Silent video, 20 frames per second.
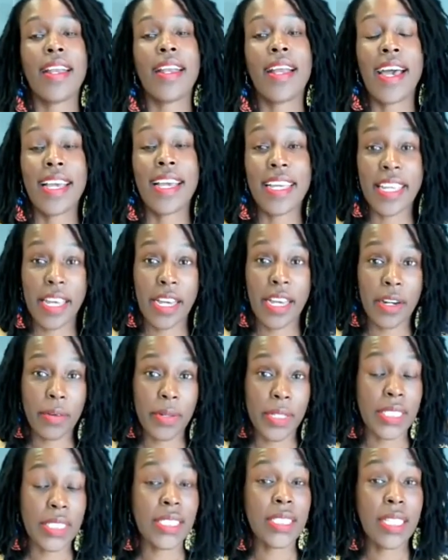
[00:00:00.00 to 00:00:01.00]
And I
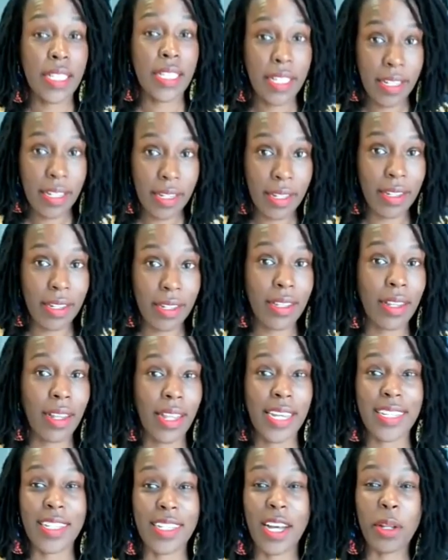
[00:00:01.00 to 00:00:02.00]
guarantee
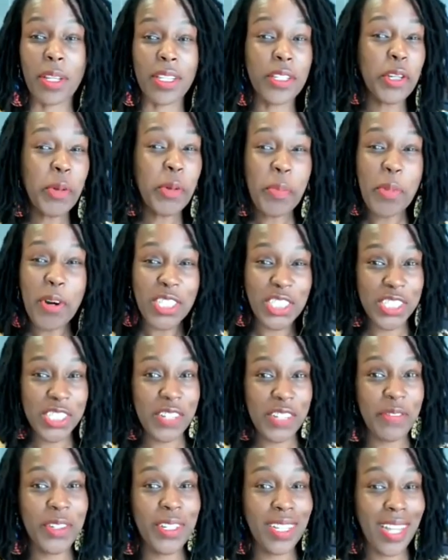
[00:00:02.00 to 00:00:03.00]
like a little portion
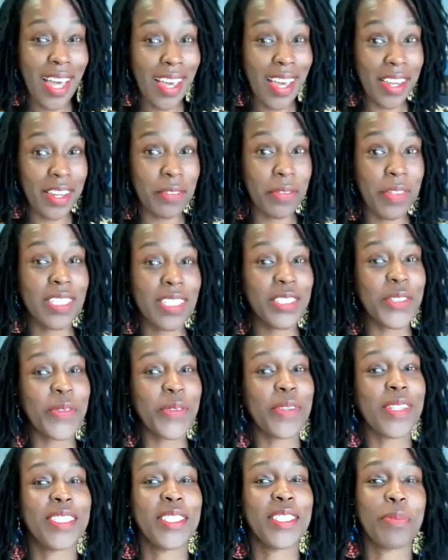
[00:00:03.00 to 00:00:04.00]
of your life is
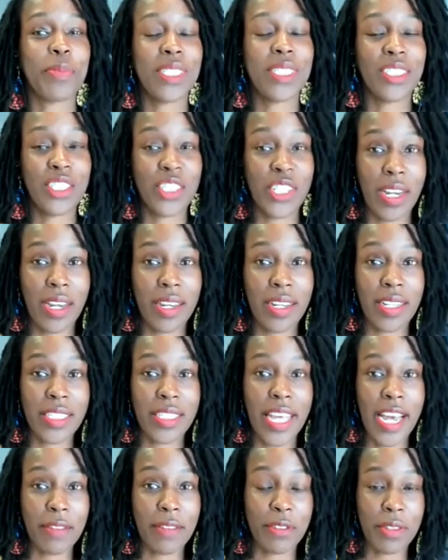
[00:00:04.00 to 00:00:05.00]
going to be changed
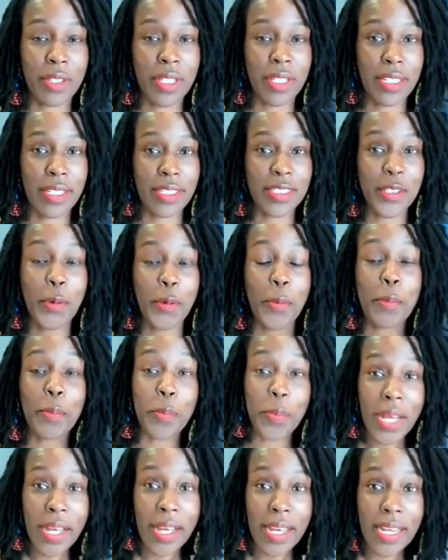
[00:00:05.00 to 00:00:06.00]
after this.
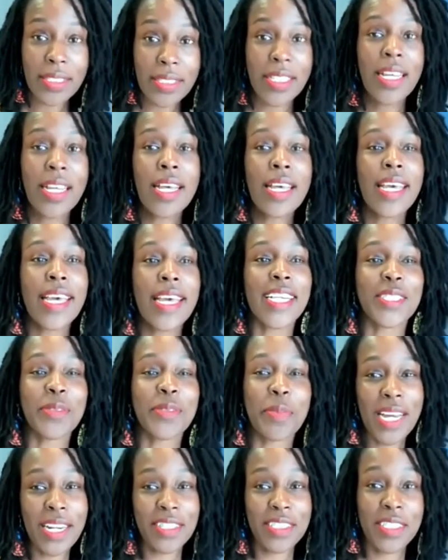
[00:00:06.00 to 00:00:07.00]
But it's
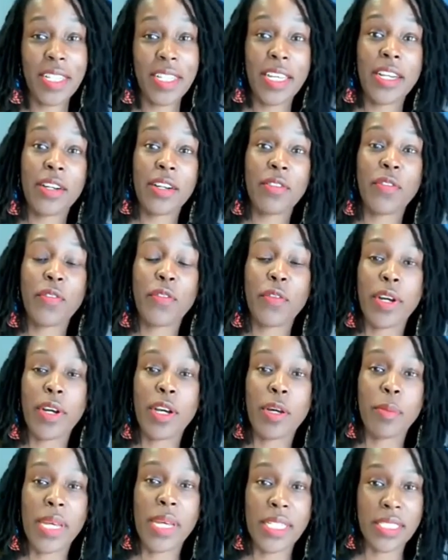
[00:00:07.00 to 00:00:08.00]
better to hear
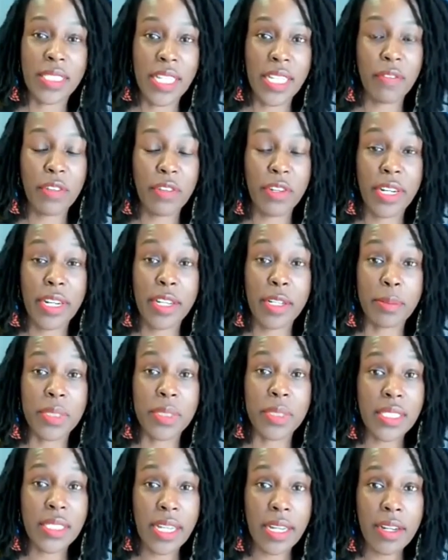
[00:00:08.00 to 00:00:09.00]
from Xavier
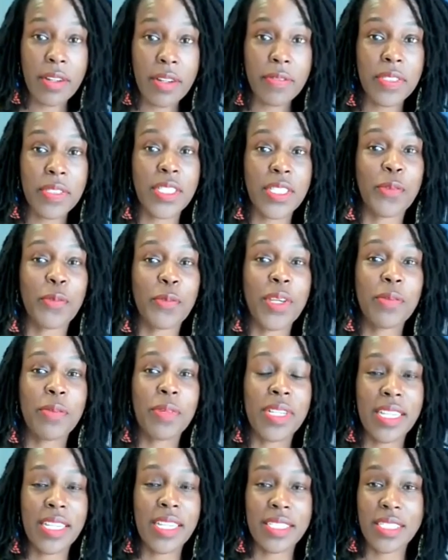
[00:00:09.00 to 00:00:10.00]
himself. So we
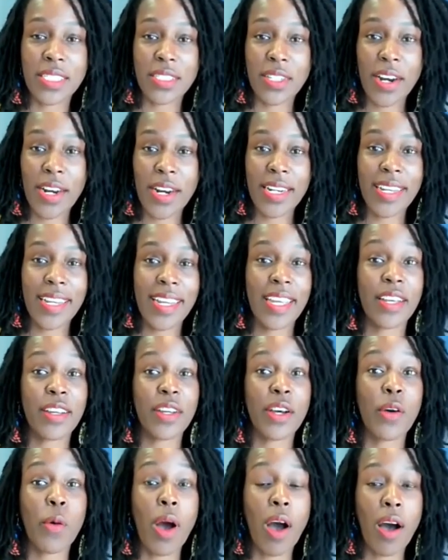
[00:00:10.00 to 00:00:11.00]
will get started and
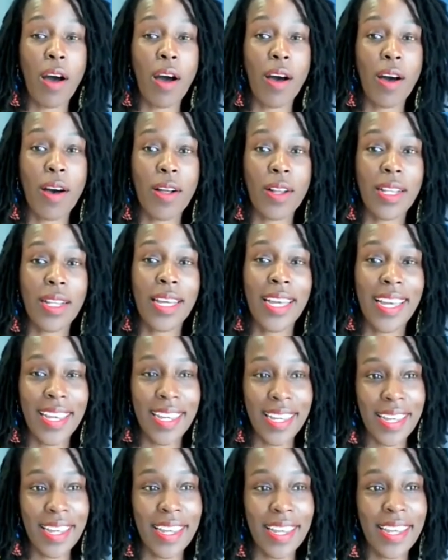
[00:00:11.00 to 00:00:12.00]
go all
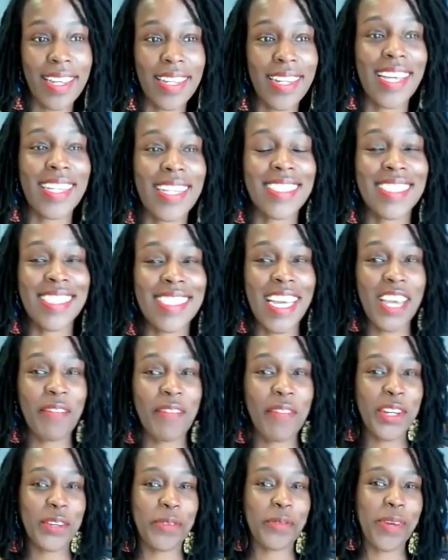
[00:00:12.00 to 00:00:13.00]
in.
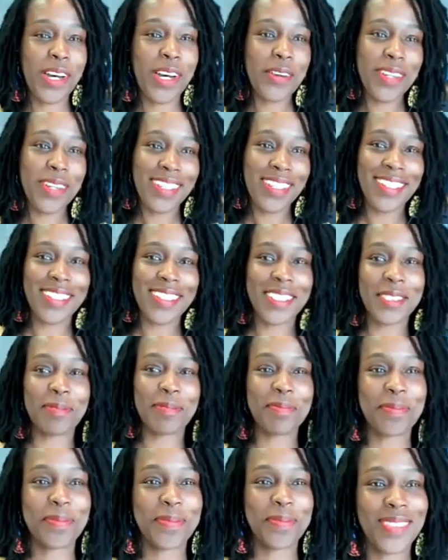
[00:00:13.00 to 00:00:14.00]
Xavier,
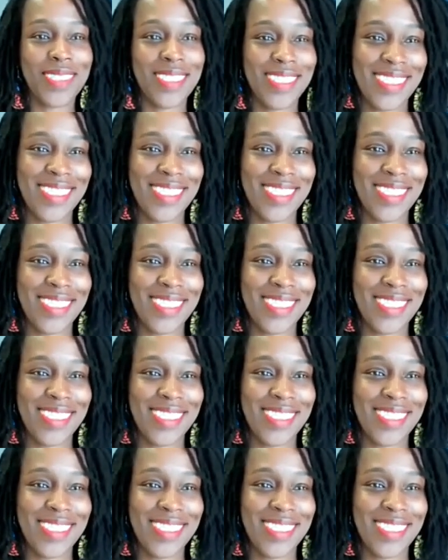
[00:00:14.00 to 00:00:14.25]
welcome.